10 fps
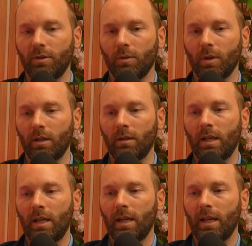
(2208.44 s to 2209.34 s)
it.
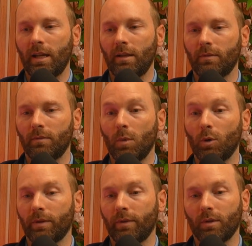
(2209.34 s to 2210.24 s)
And most
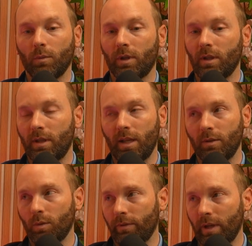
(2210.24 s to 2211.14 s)
of us are working 10,
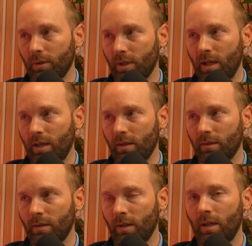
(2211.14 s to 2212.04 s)
12-hour days,
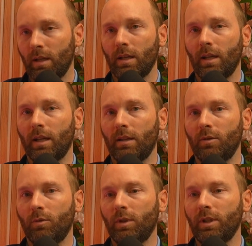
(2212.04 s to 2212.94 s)
and you
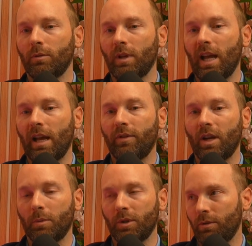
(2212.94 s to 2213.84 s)
really don't have the
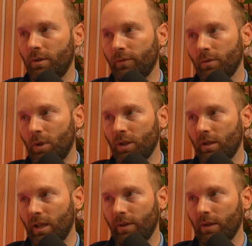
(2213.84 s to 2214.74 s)
opportunity for much
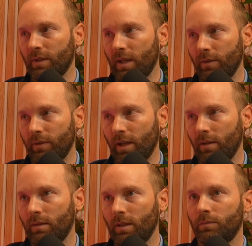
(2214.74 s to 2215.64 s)
life outside of that.
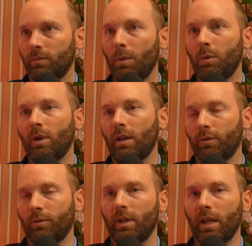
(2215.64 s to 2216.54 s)
Maybe you get your
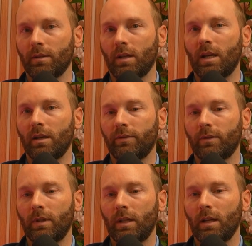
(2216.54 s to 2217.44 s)
3 days off,
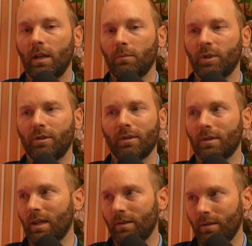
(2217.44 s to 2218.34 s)
but you're
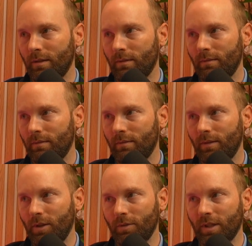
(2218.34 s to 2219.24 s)
exhausted. You
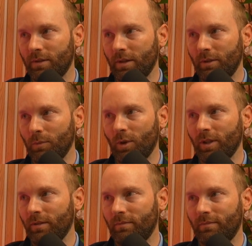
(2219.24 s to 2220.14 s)
don't necessarily want to,
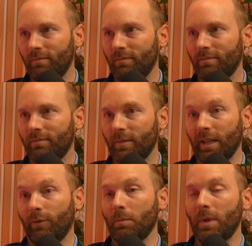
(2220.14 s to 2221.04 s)
like
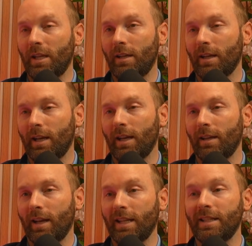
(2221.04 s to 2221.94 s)
for me,
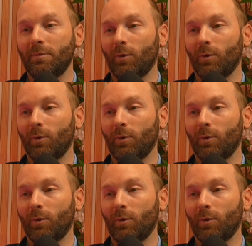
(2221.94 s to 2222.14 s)
I didn't want to